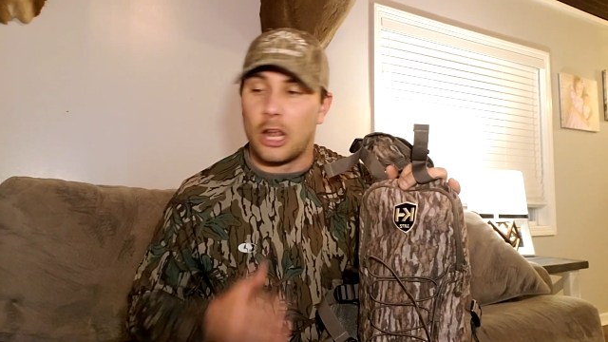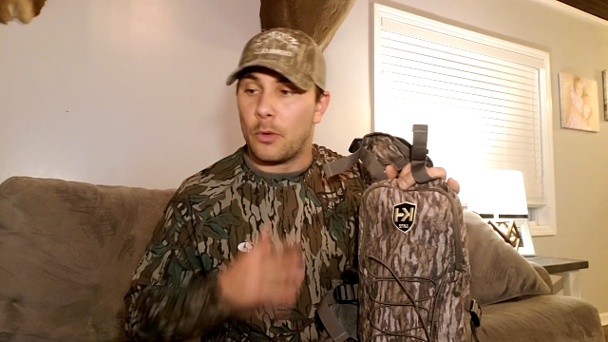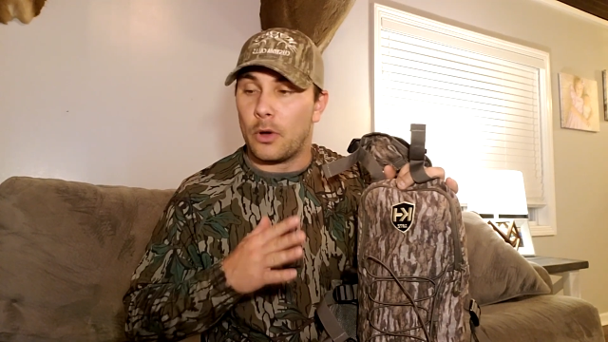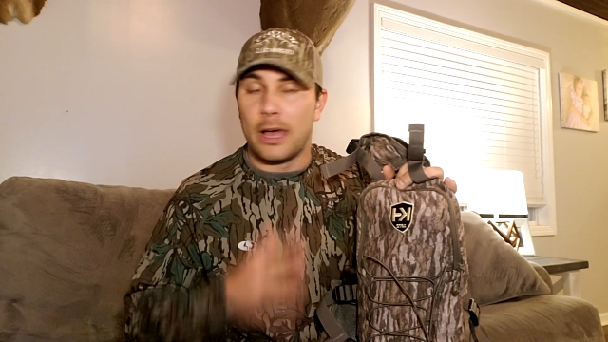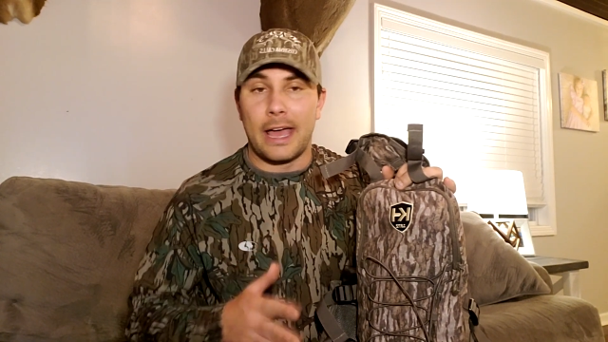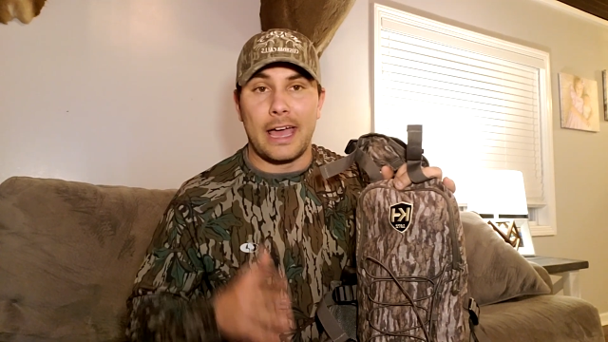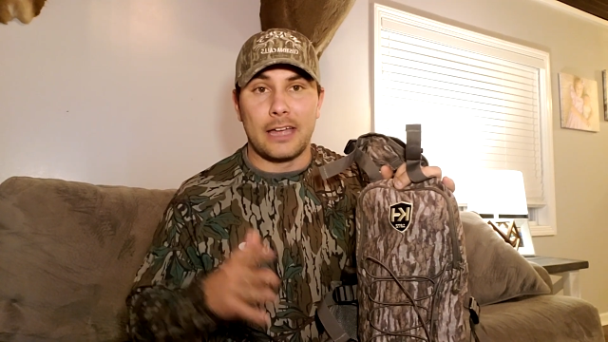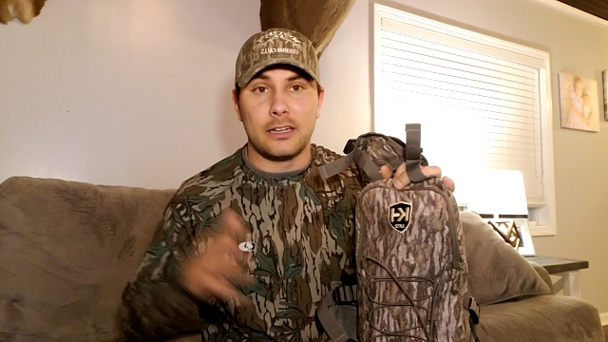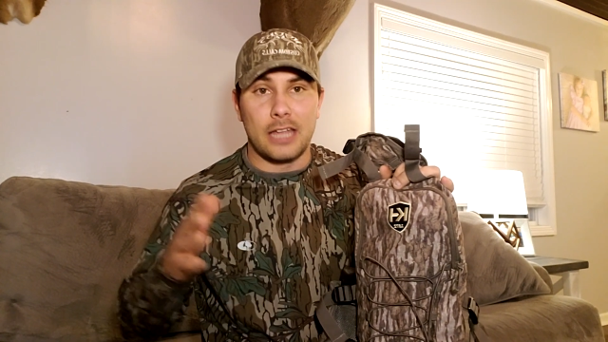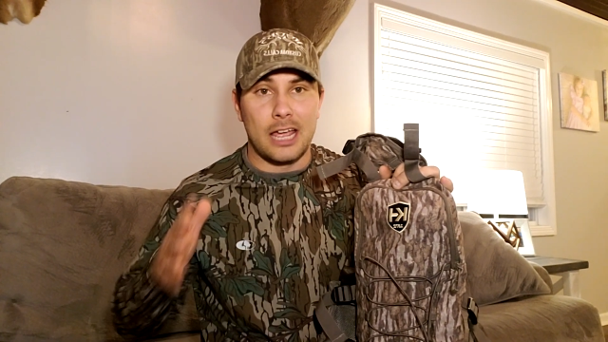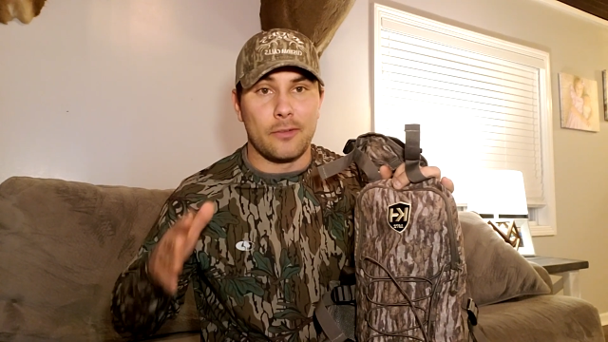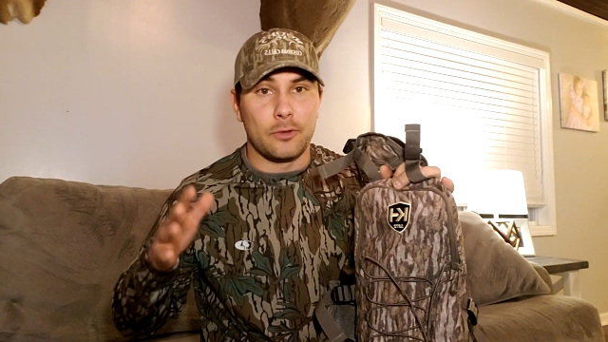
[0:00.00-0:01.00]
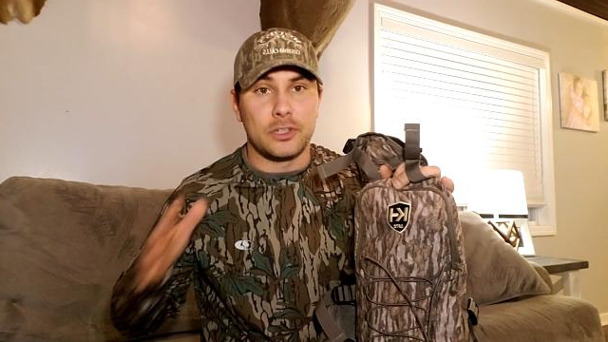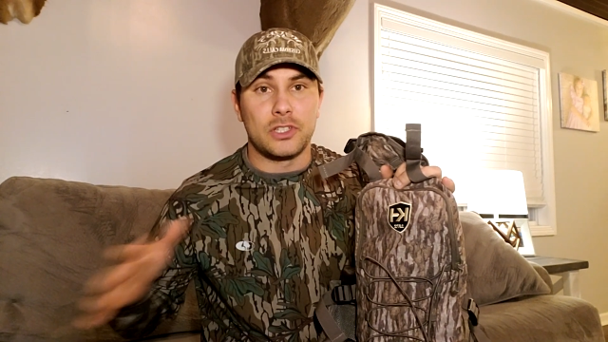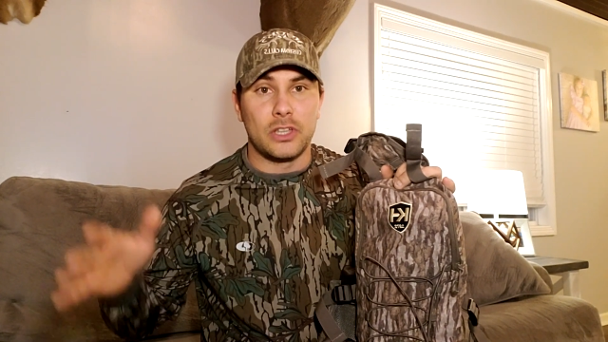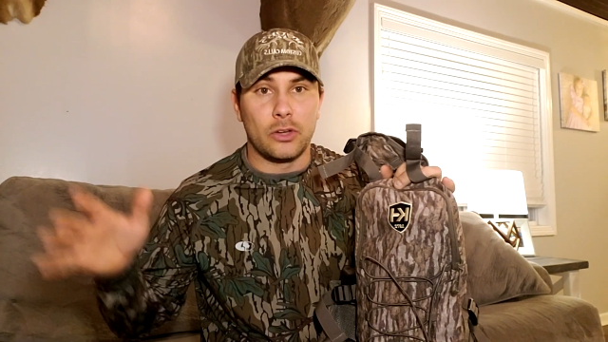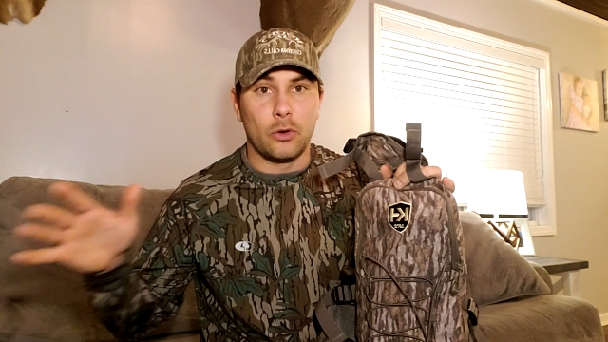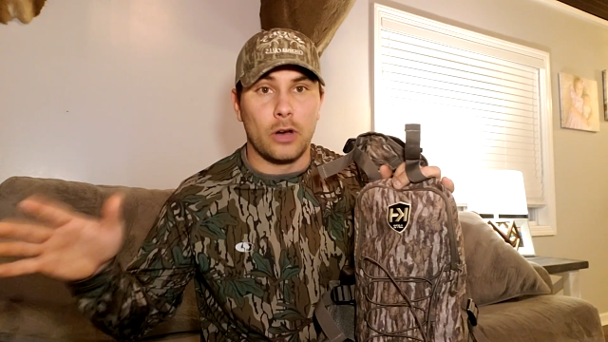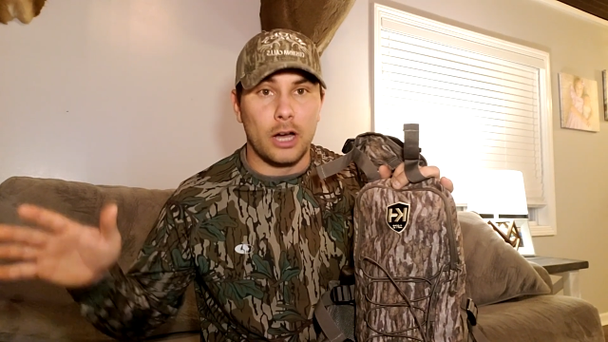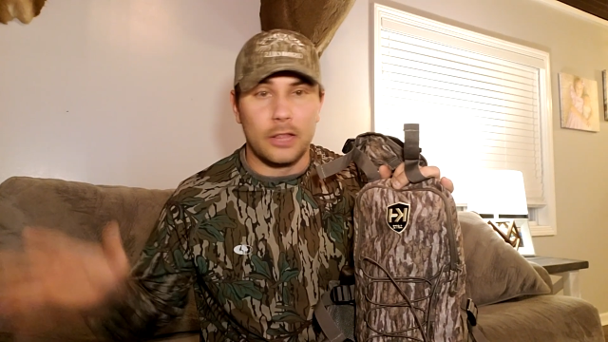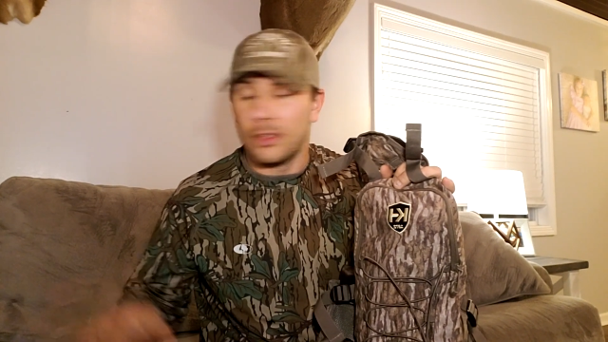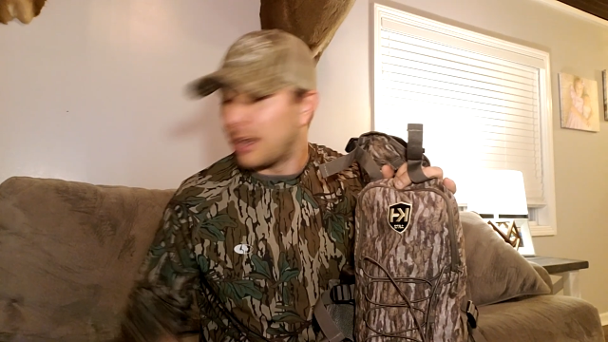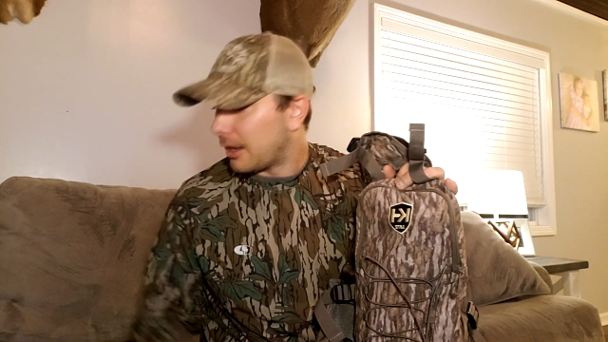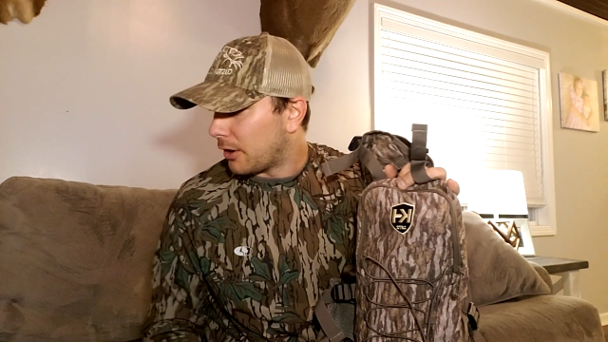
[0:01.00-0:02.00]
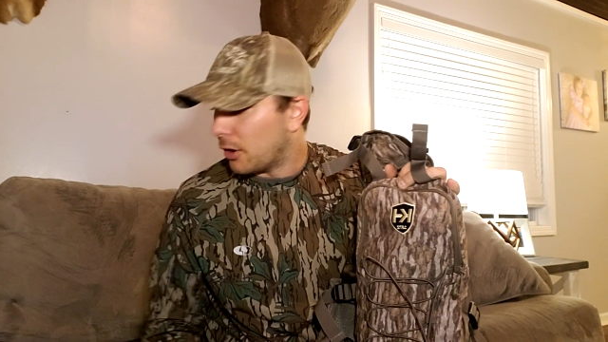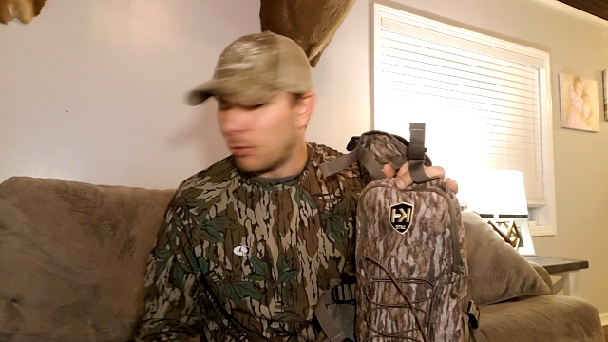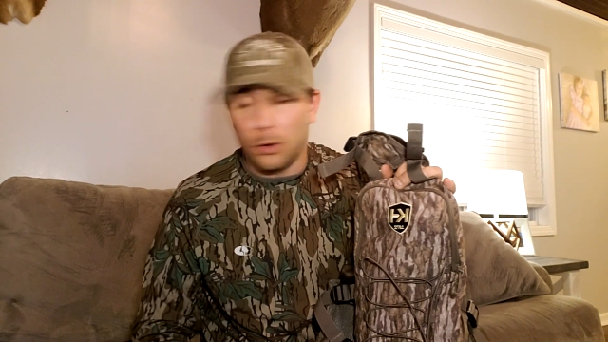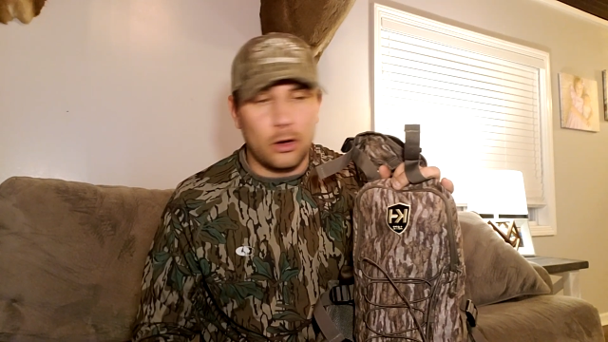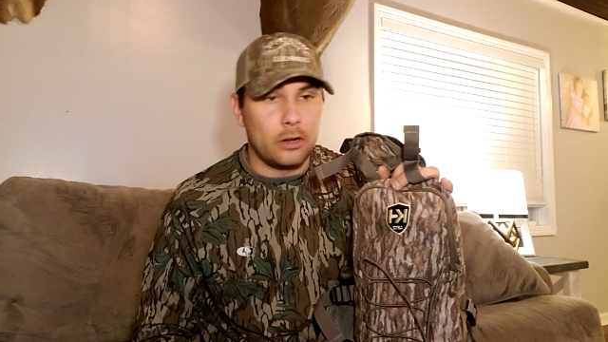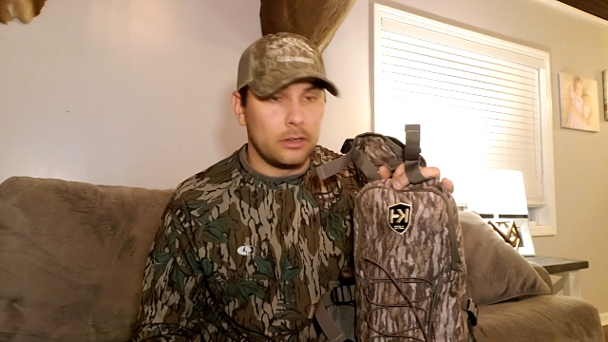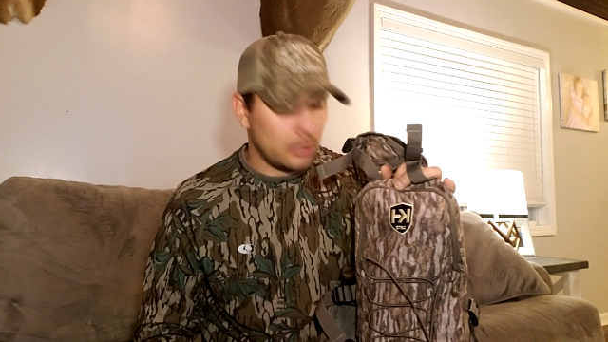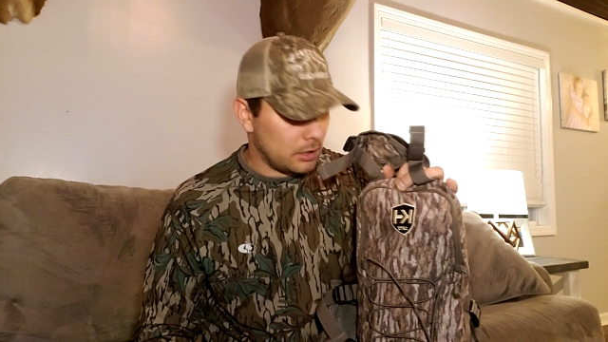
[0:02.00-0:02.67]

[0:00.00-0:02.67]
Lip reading: I will add every single hunt that I go